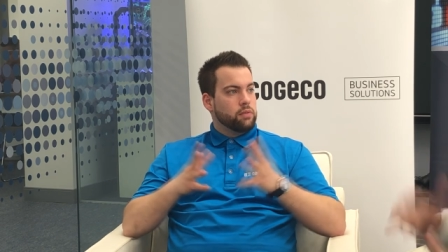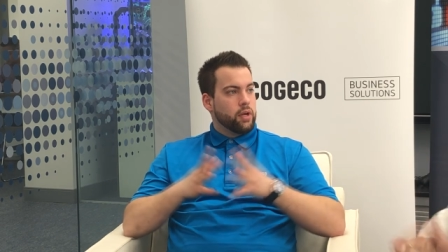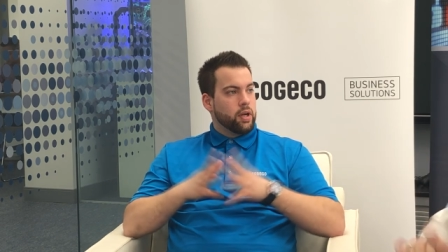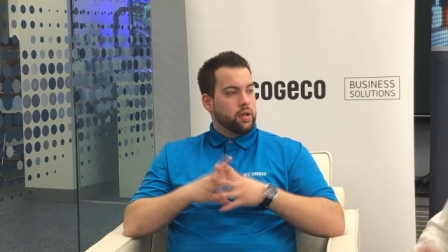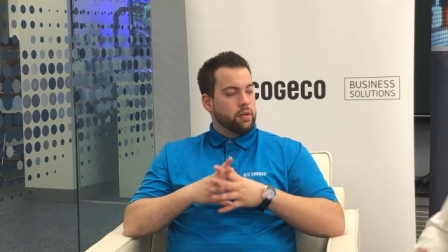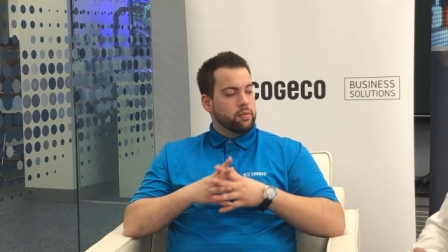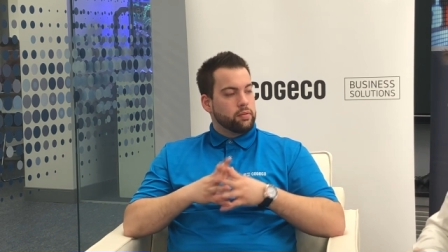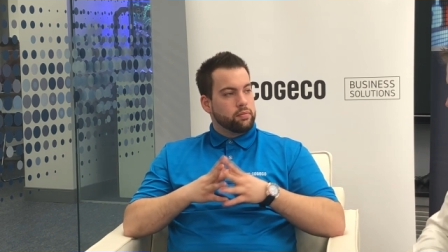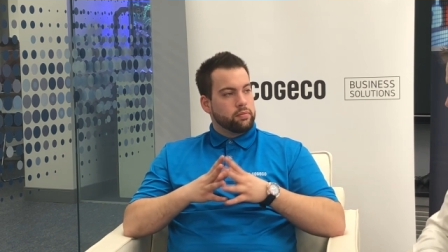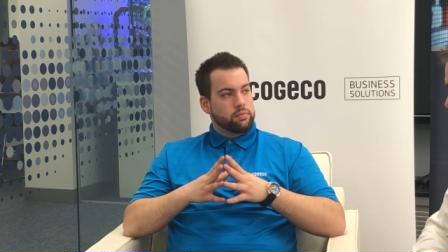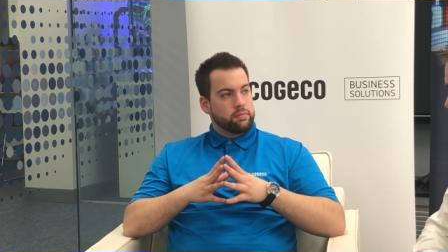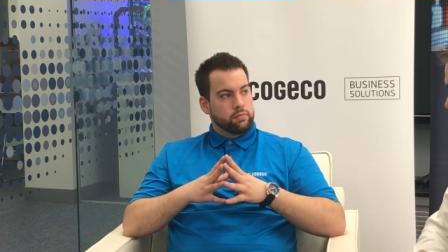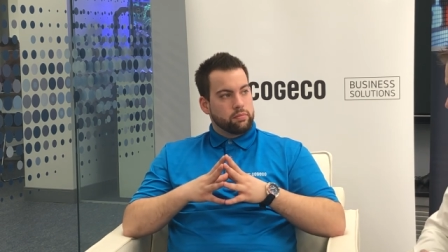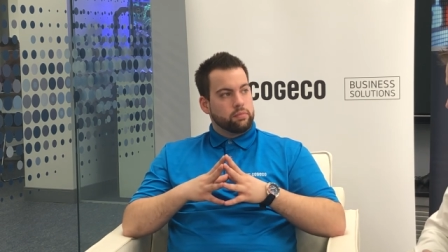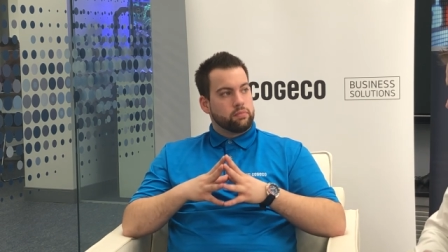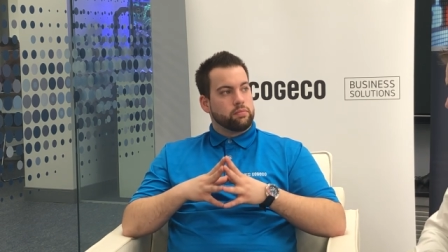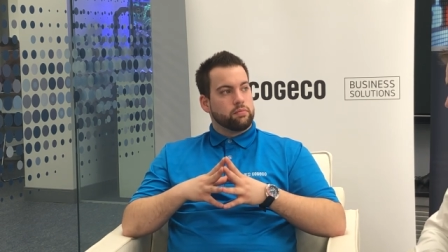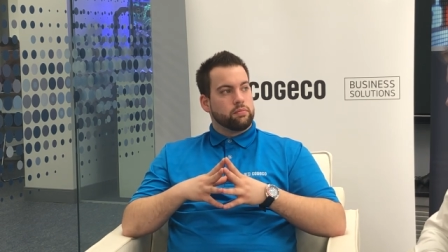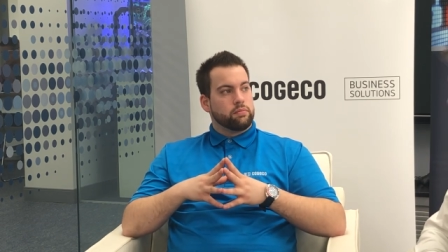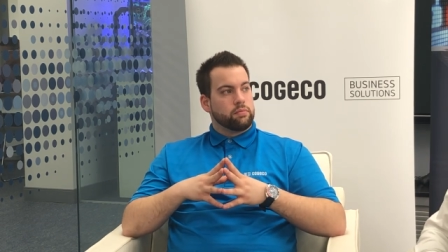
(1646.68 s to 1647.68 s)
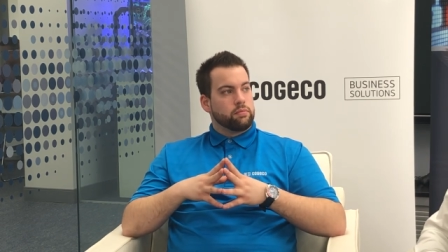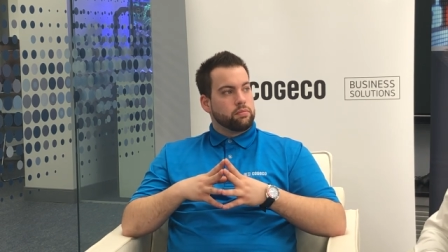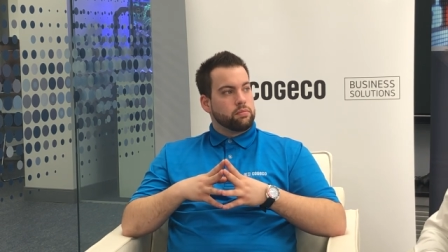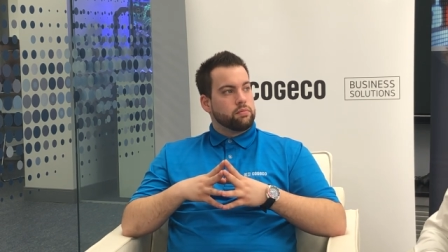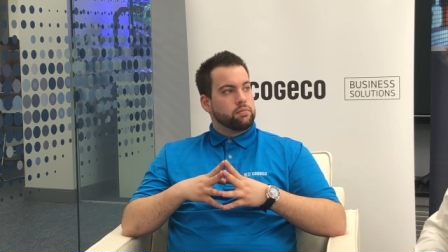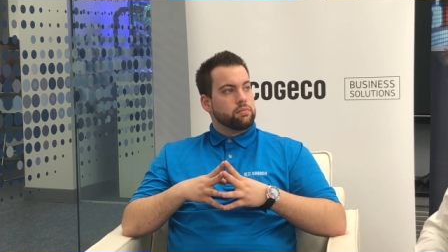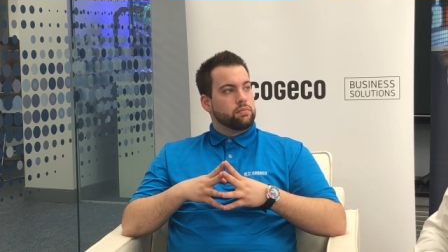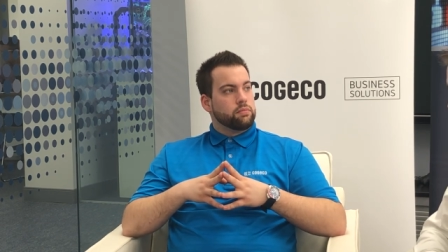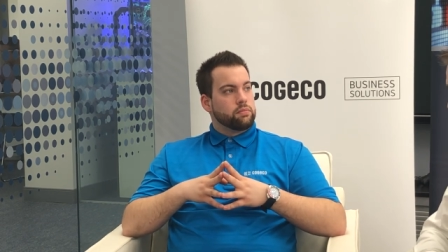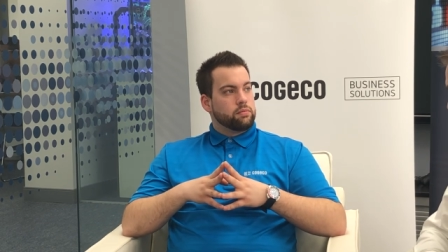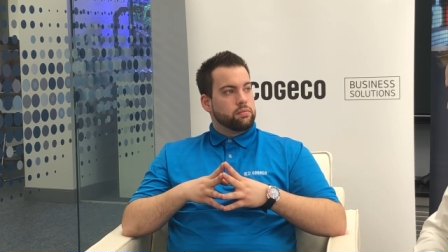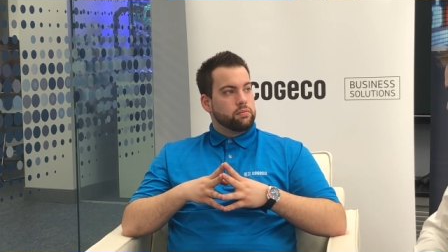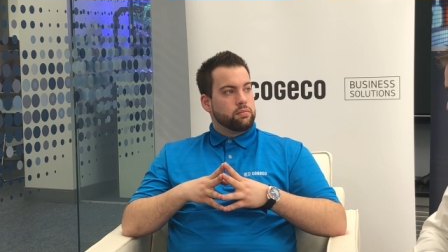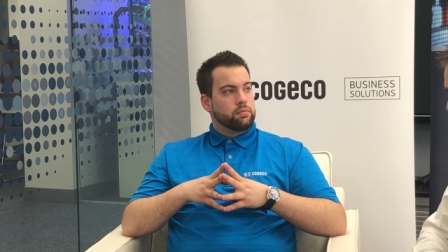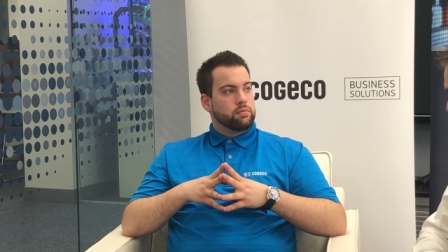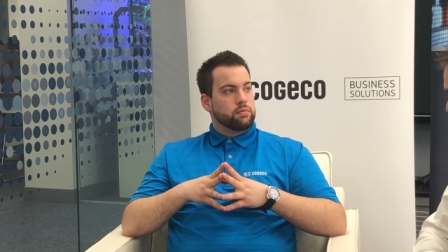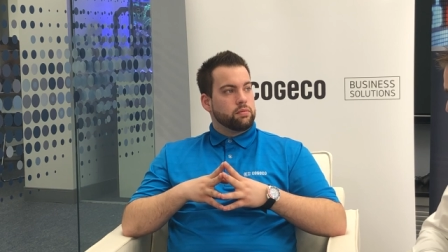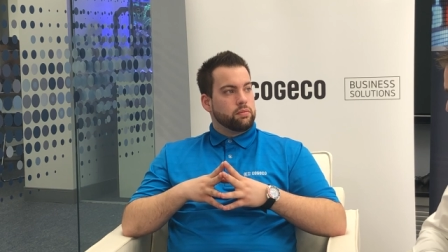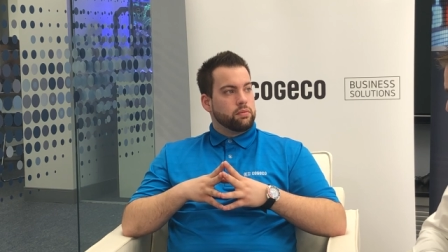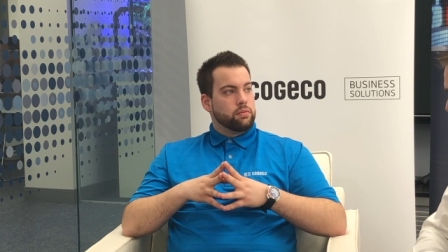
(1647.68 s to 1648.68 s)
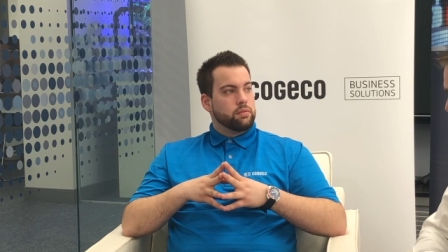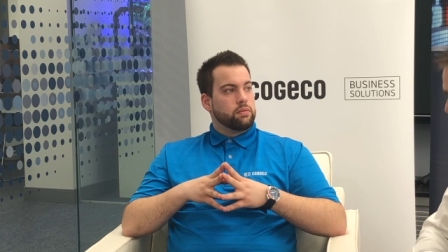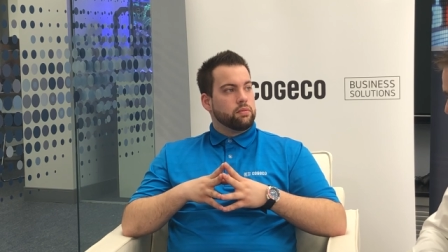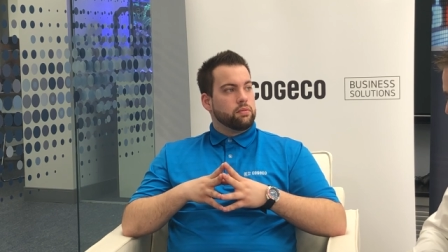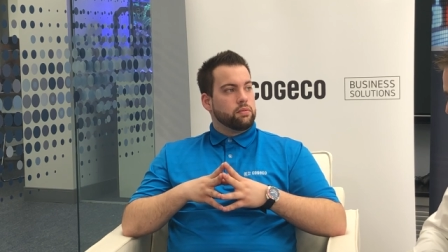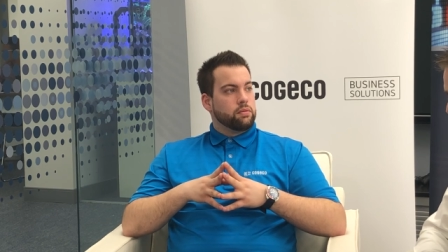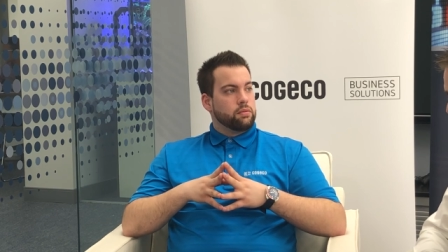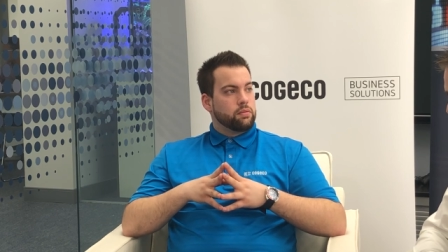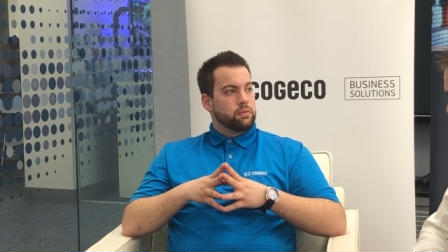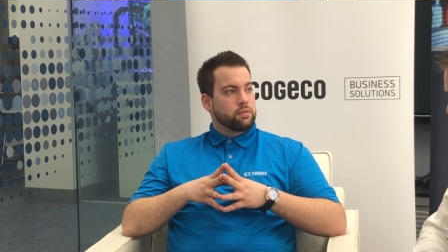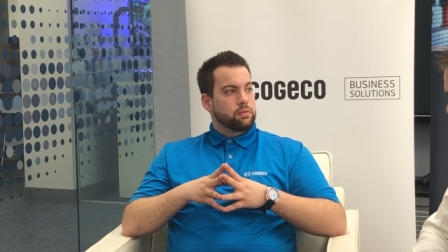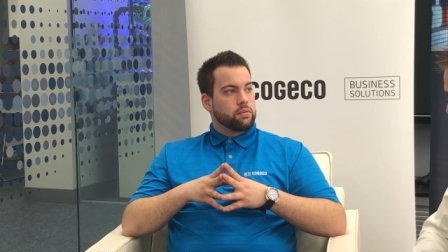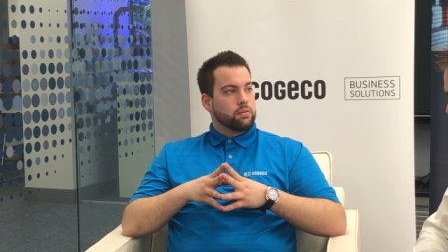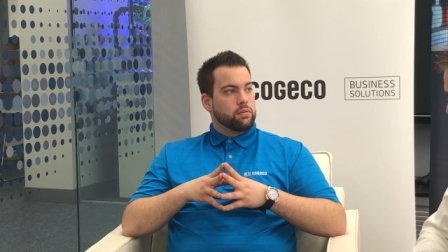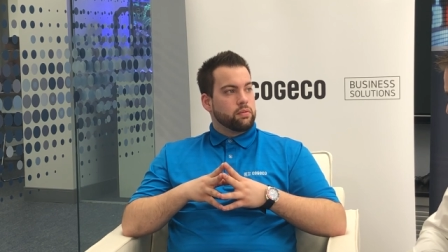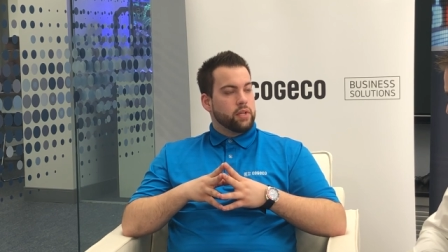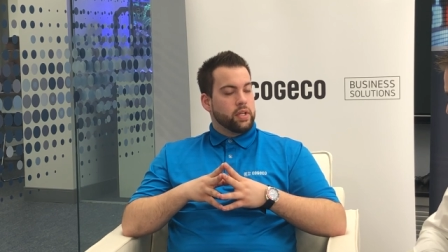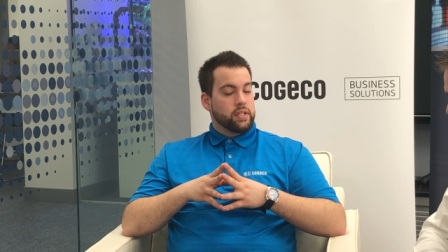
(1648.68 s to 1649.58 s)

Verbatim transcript: There you go. So you are taking it wherever you go, anyways.